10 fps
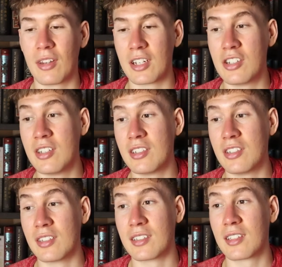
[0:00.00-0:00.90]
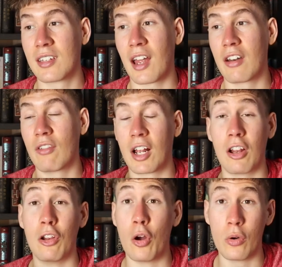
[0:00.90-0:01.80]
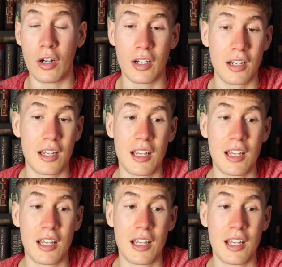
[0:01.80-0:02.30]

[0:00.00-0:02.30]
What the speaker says: like she's just kind of like a loner,